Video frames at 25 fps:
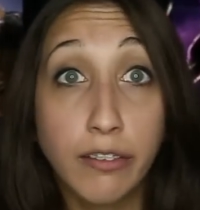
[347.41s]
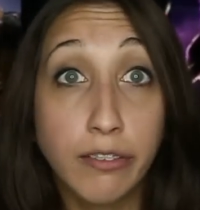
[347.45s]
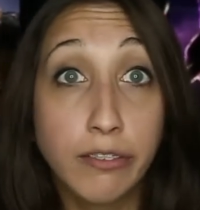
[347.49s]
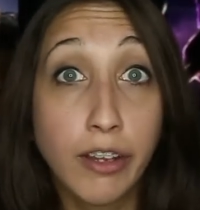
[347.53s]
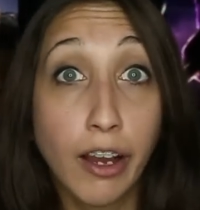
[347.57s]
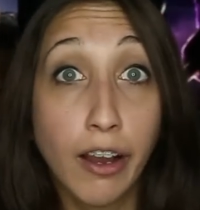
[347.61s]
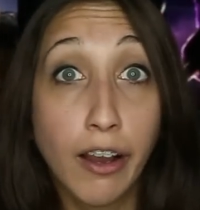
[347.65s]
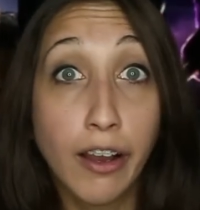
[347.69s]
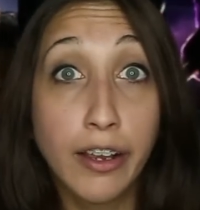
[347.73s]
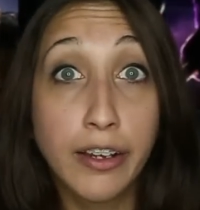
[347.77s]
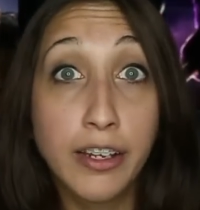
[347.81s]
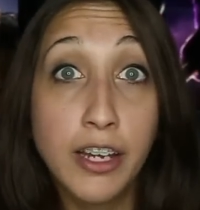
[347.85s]

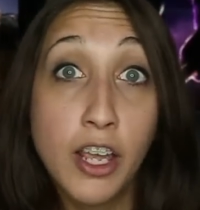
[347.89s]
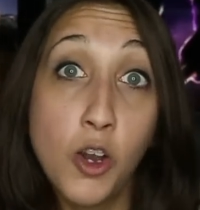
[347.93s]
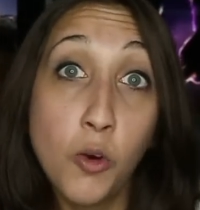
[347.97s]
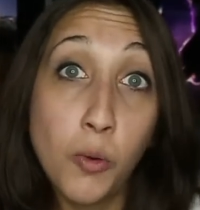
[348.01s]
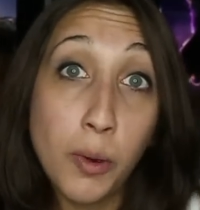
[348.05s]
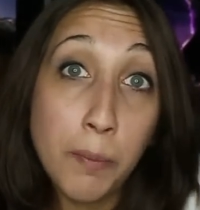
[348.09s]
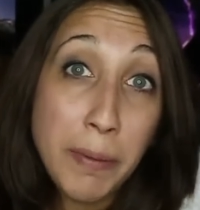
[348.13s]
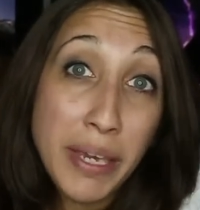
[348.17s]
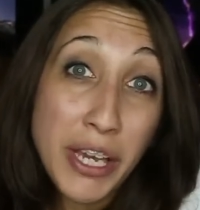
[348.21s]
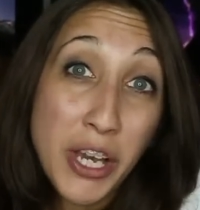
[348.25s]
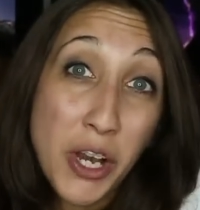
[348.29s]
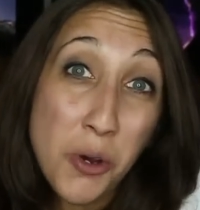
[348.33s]
Done!
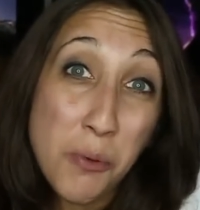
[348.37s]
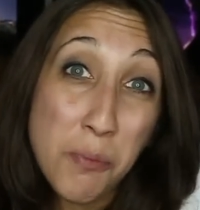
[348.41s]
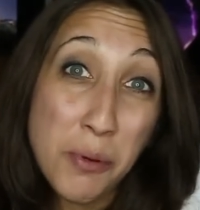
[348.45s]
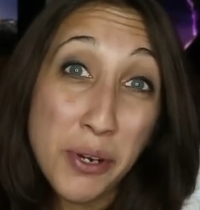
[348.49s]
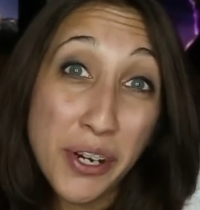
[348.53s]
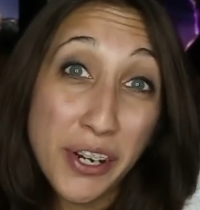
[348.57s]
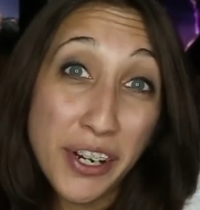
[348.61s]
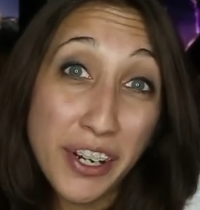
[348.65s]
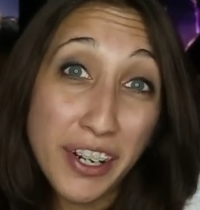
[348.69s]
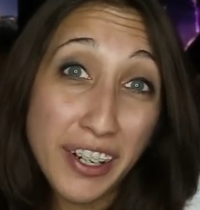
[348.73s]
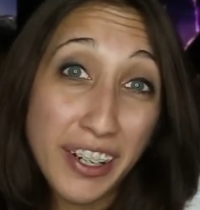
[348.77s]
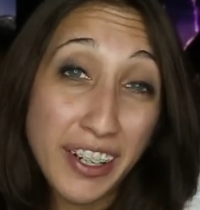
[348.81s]
Whoopi
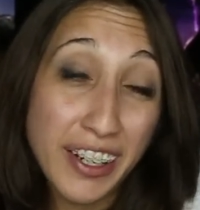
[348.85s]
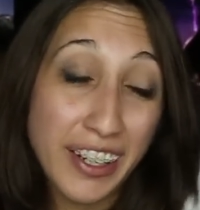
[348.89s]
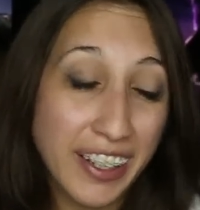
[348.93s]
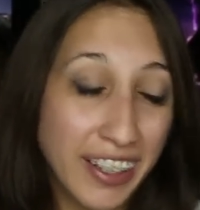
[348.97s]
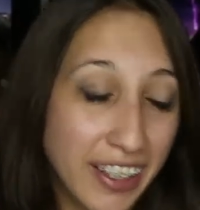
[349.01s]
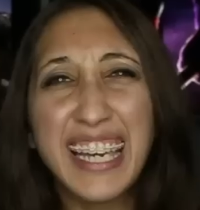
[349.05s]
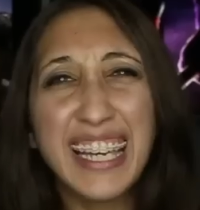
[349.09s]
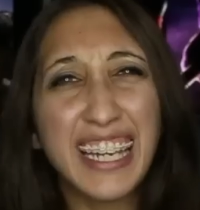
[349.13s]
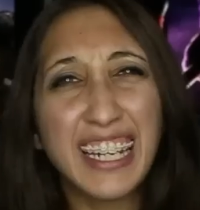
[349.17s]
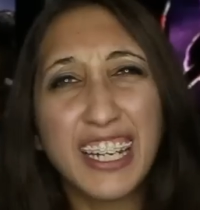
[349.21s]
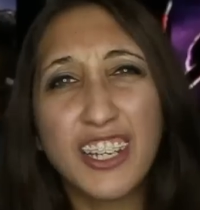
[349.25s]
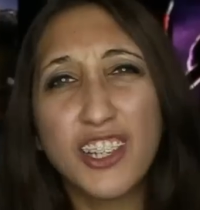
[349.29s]
Goldberg!
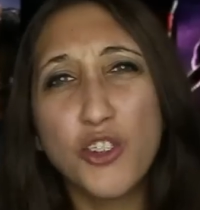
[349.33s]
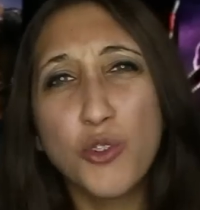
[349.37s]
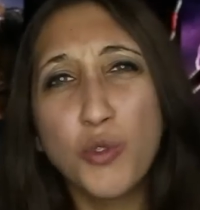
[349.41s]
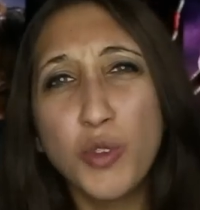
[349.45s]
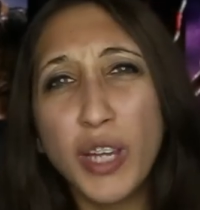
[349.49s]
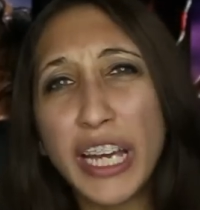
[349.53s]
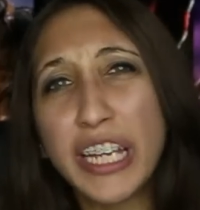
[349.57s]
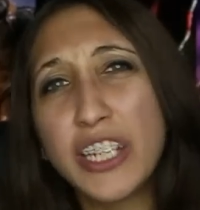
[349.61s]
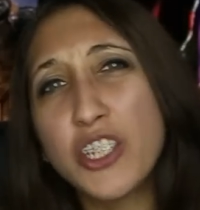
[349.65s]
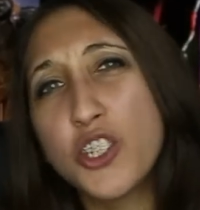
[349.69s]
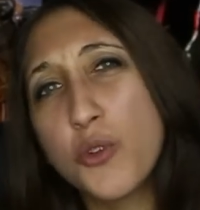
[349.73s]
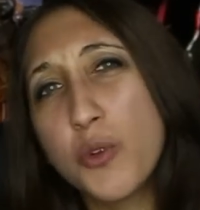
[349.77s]
Get it, you
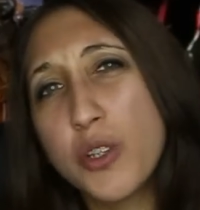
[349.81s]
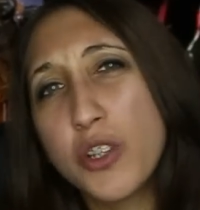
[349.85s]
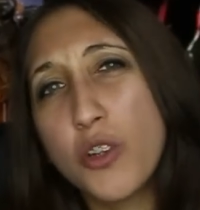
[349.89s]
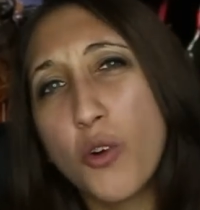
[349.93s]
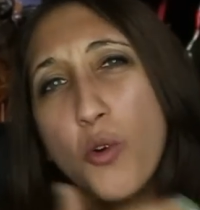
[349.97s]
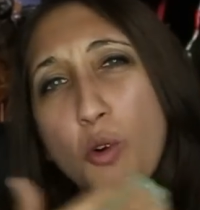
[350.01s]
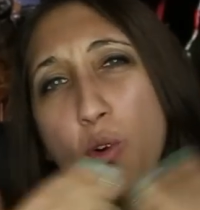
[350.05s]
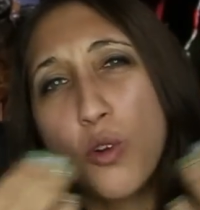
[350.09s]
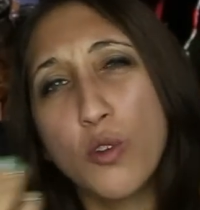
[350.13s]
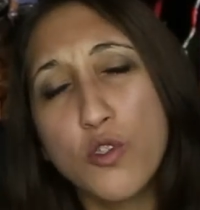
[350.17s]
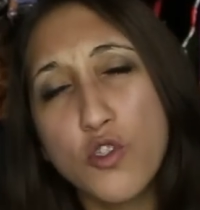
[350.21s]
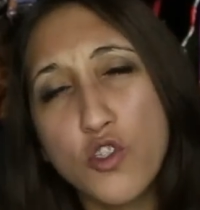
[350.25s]
like doing the
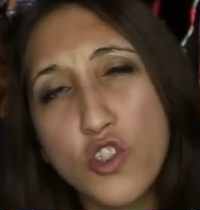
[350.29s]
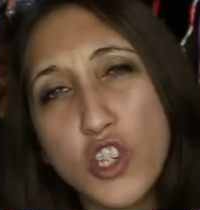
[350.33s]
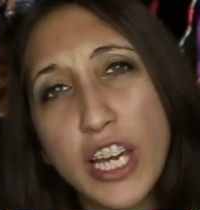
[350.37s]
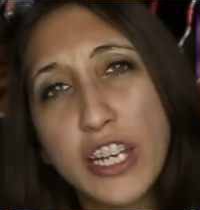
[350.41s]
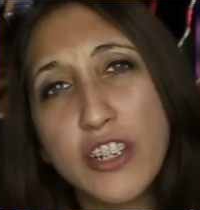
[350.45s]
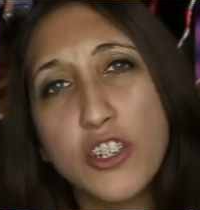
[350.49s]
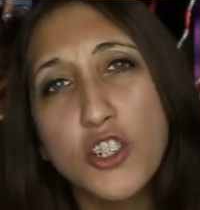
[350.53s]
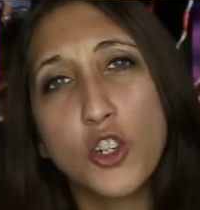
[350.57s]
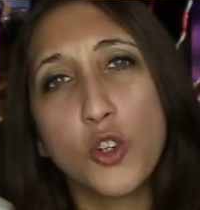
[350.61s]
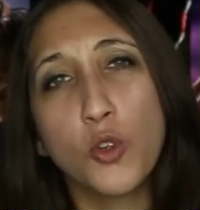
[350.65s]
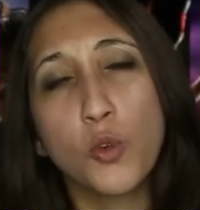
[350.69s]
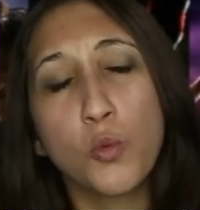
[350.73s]
whole
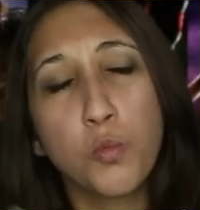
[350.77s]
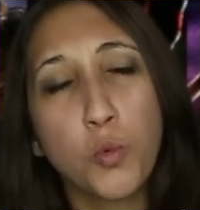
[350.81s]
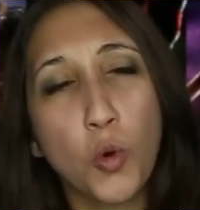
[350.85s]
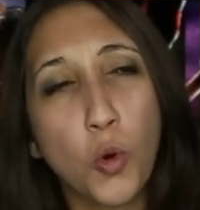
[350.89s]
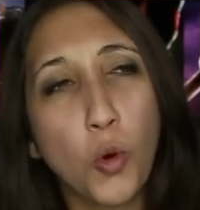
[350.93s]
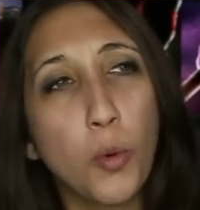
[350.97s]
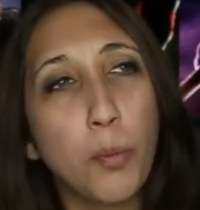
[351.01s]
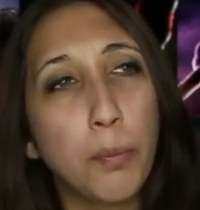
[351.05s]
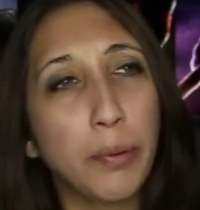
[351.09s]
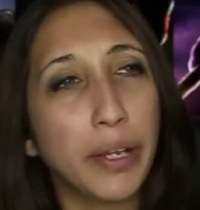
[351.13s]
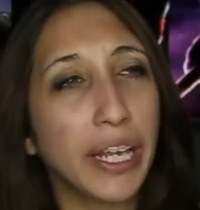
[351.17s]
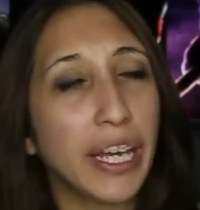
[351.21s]
gender
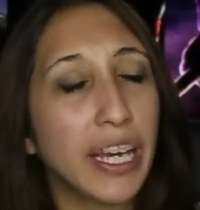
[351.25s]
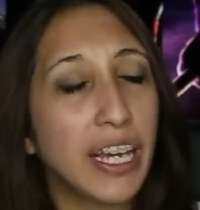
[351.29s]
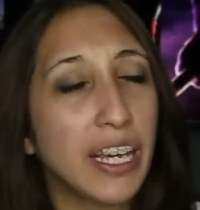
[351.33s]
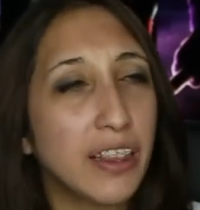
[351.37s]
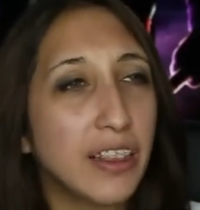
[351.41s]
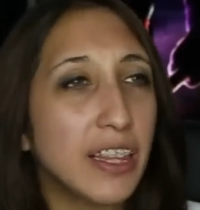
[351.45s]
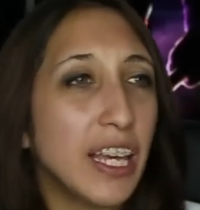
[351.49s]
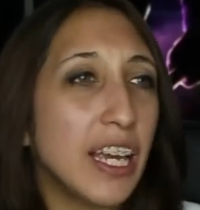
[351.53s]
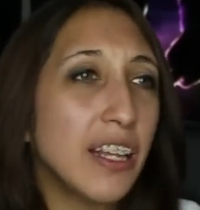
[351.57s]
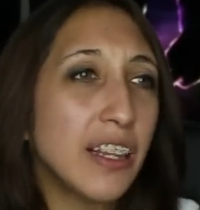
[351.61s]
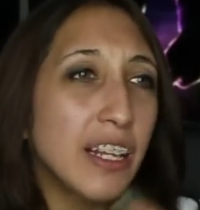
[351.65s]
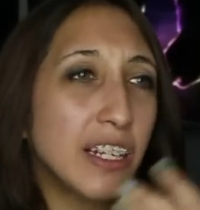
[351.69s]

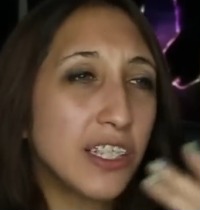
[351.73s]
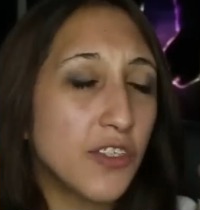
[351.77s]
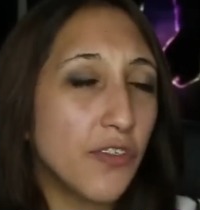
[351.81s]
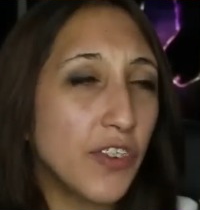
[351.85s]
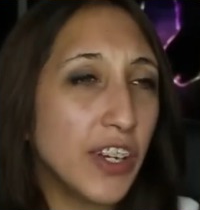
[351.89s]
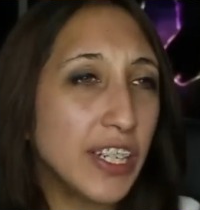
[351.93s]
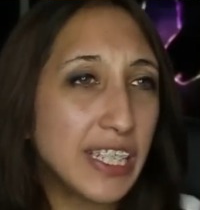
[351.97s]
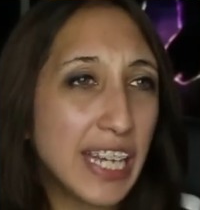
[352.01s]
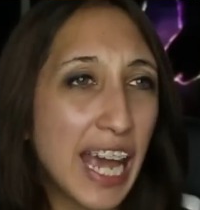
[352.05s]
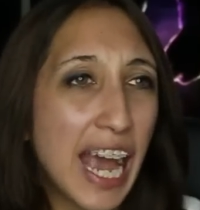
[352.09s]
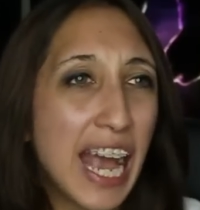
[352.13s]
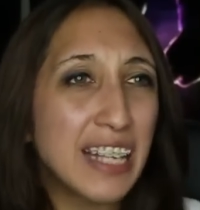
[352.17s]
role-playing thing, that's
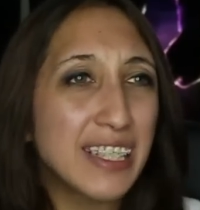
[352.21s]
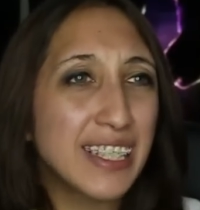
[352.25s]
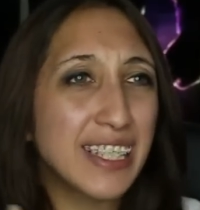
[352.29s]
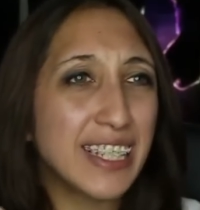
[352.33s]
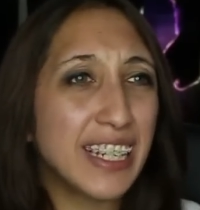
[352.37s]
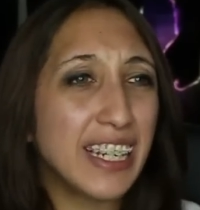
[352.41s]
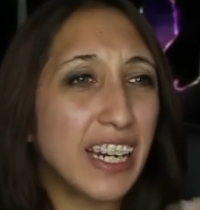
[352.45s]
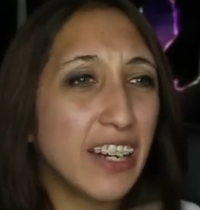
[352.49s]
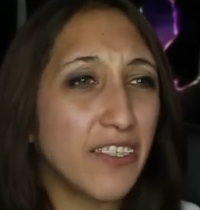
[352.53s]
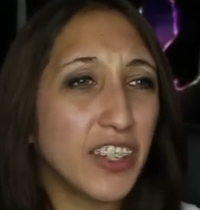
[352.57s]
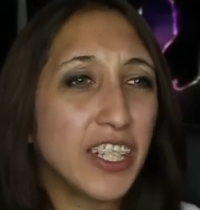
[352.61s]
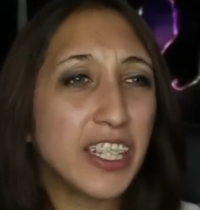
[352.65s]

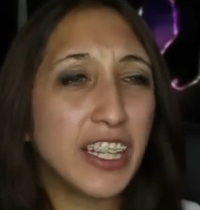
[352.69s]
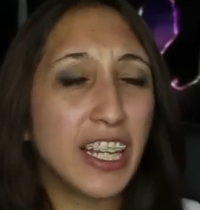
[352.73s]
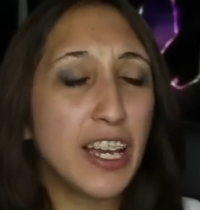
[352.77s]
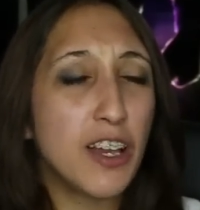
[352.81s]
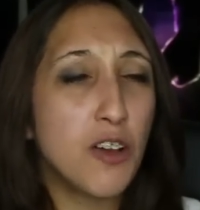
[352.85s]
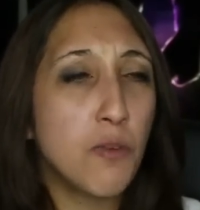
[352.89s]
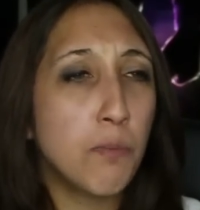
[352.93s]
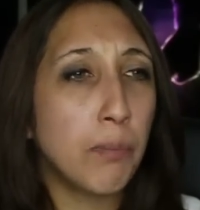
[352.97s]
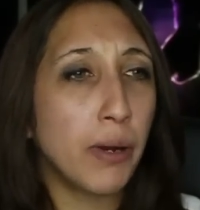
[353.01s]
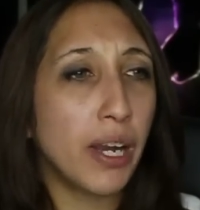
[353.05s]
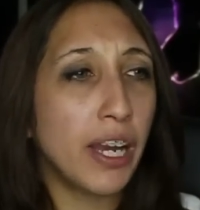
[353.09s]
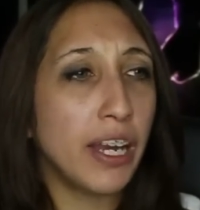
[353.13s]
fantastic and
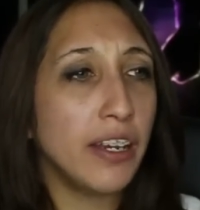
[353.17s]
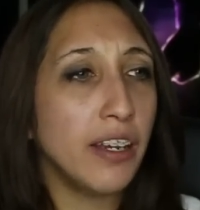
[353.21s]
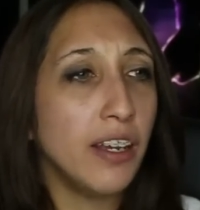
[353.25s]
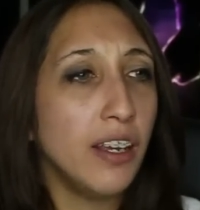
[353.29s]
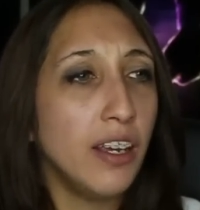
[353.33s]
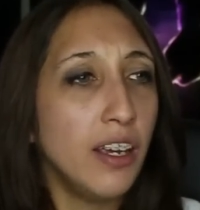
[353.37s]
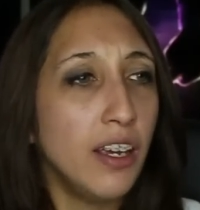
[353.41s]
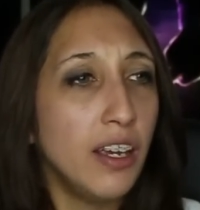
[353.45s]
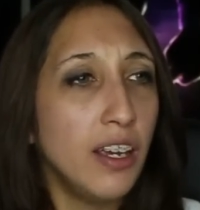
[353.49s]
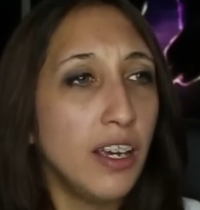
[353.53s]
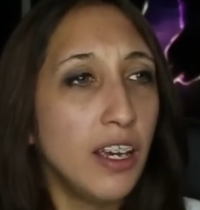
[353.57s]
everything, but